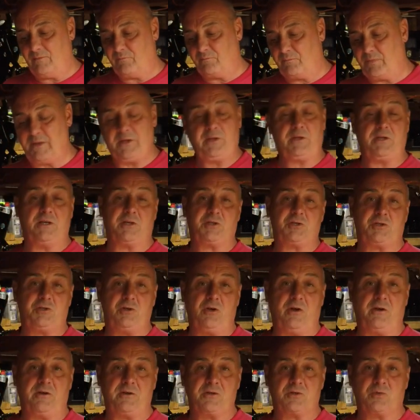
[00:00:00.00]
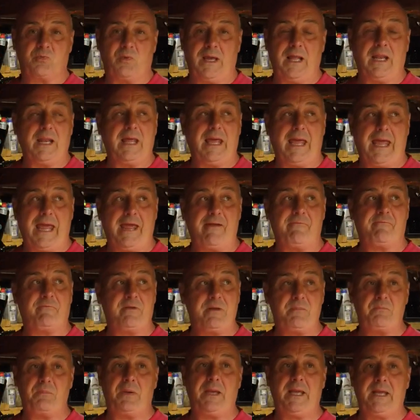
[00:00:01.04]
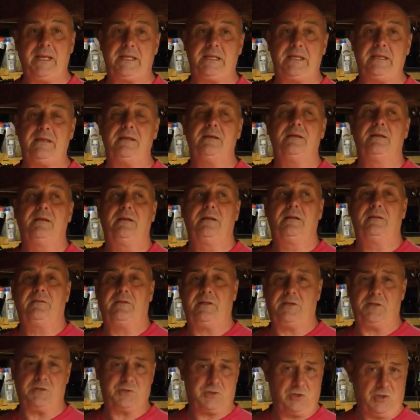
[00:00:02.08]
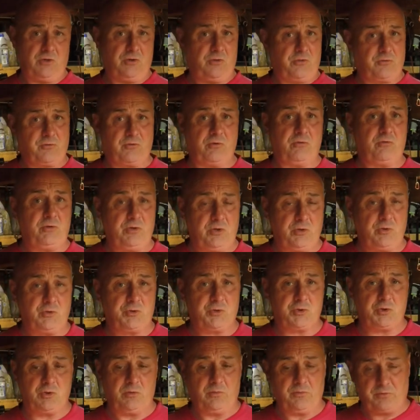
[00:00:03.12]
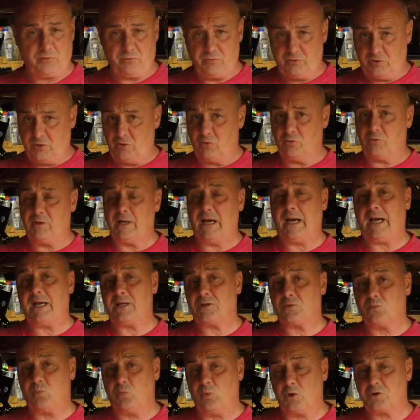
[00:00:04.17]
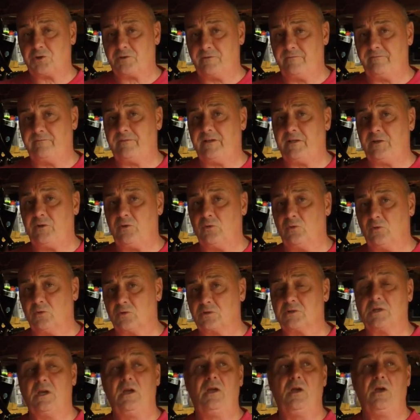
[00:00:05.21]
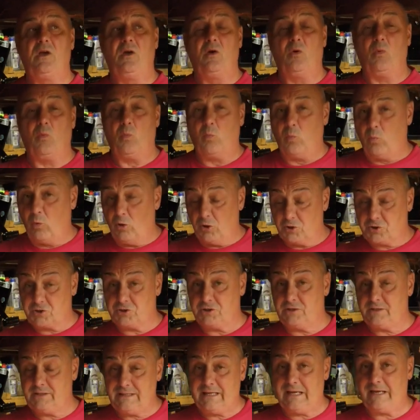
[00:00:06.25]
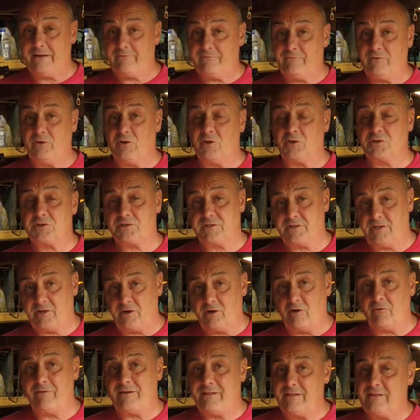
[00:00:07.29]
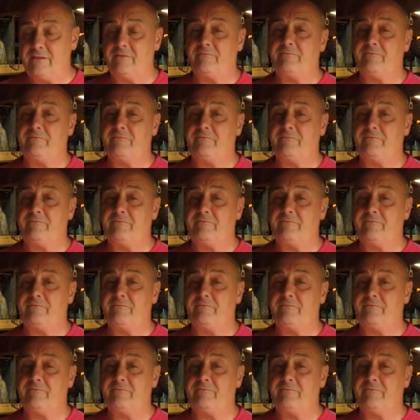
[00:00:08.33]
Be assured as well, every penny that is earned through YouTube, through you guys watching videos, watching the adverts that are in the